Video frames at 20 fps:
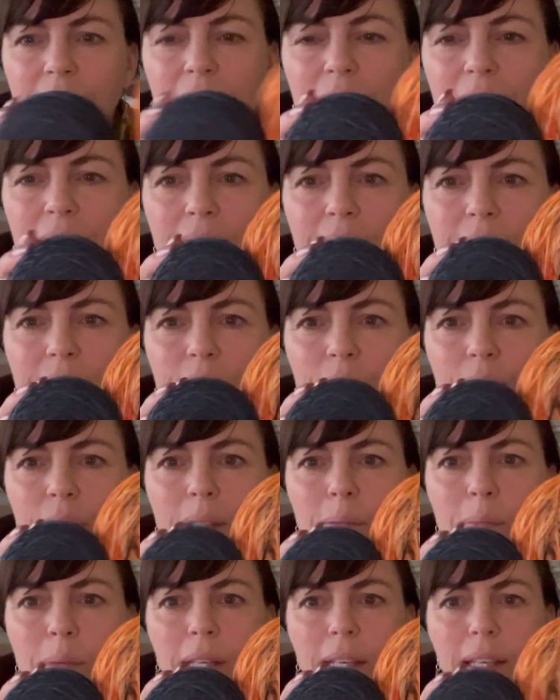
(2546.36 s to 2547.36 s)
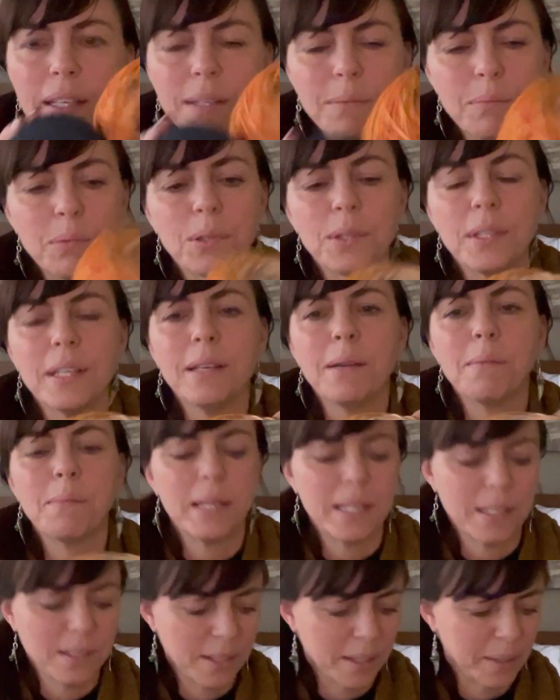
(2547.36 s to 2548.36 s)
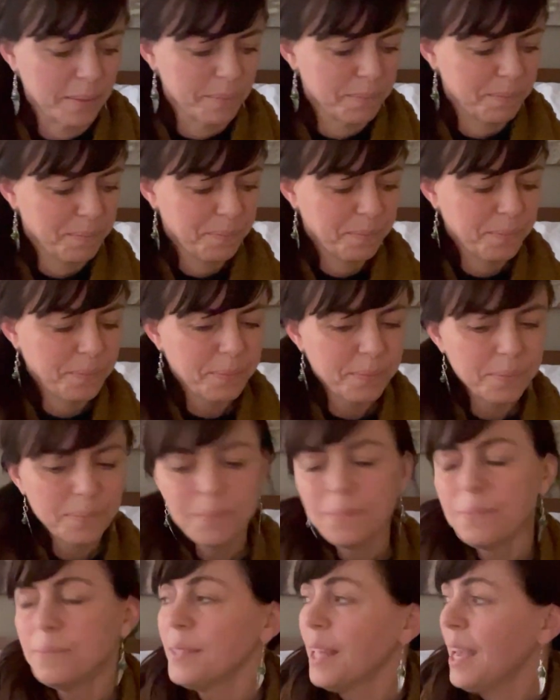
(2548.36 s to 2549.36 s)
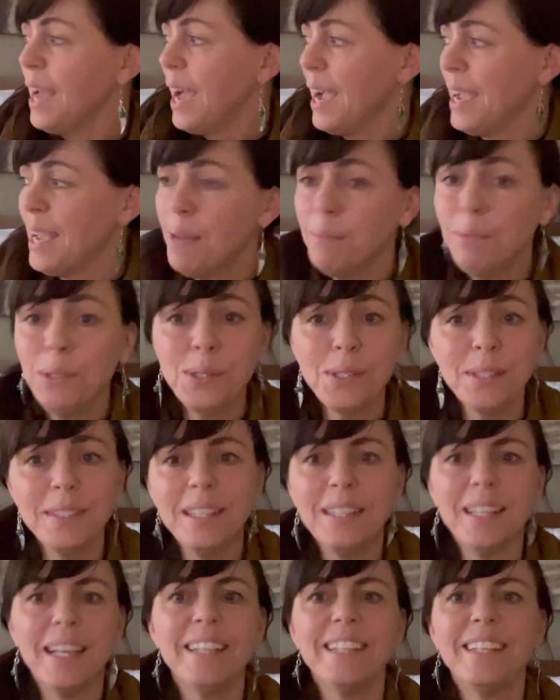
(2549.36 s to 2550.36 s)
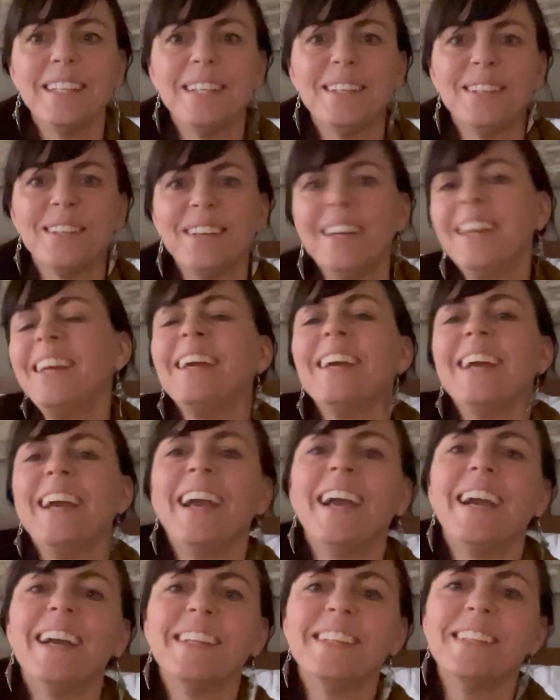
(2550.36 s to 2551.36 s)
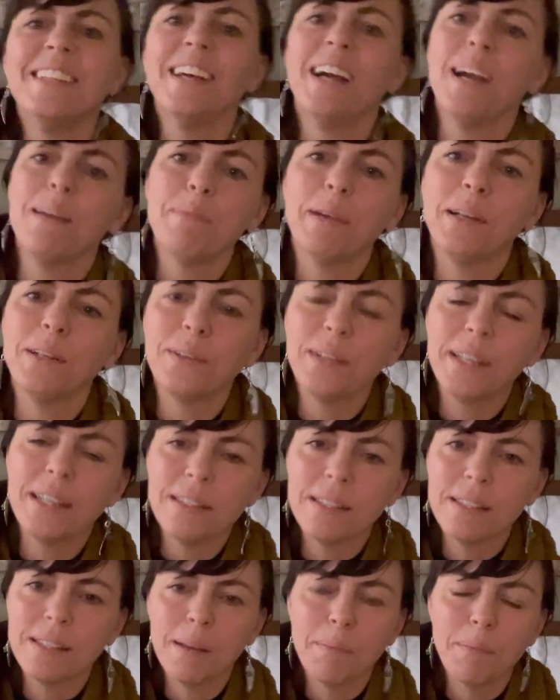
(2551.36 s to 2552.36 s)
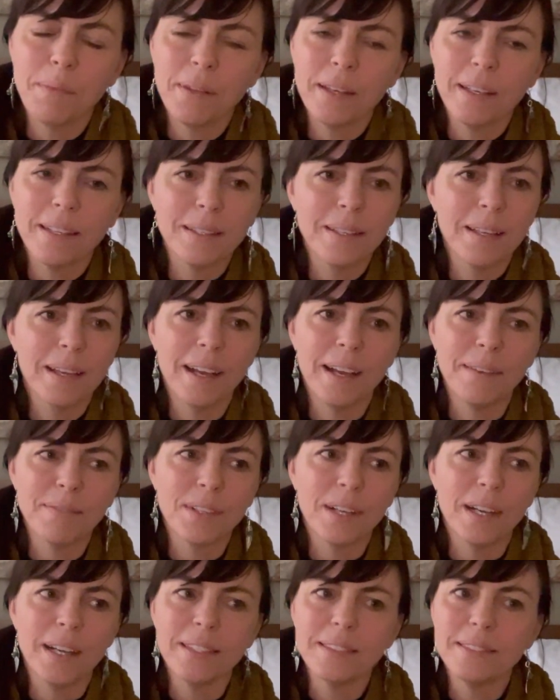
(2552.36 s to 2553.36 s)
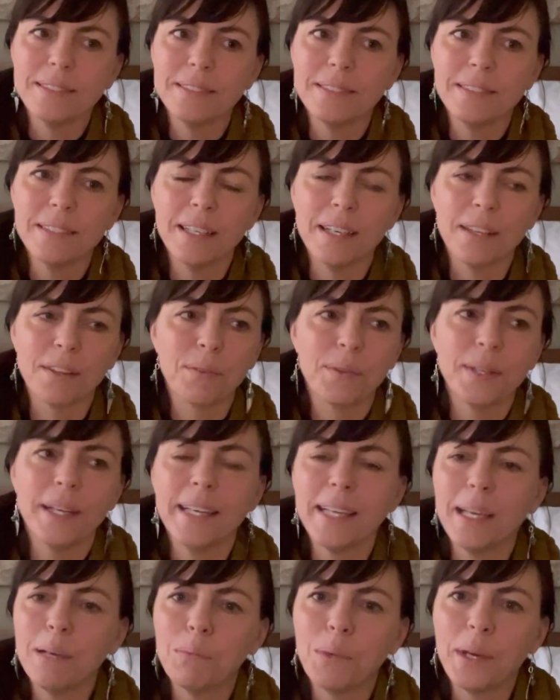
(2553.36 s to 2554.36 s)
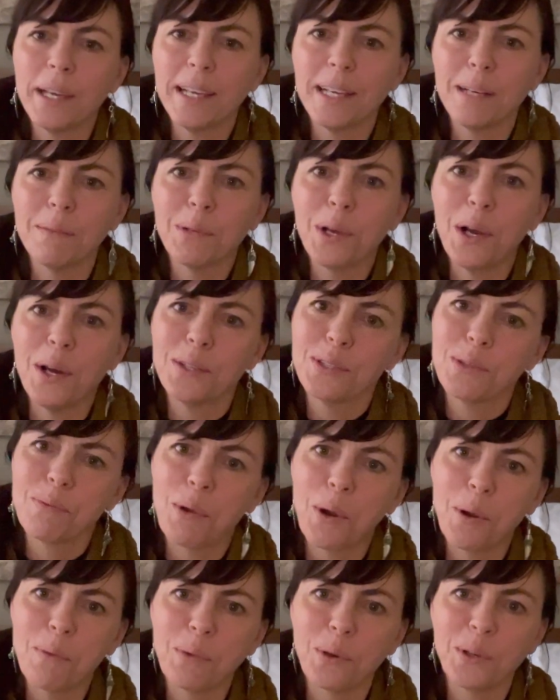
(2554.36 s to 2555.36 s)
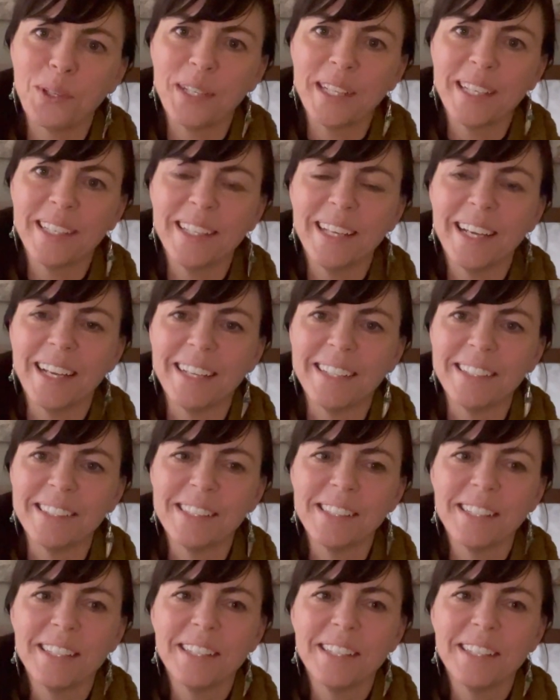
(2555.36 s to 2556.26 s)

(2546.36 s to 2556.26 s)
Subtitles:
is going to be pretty amazing. I am losing the light here, and I better eat something. I've got a 3 a.m. wake up call tomorrow morning, and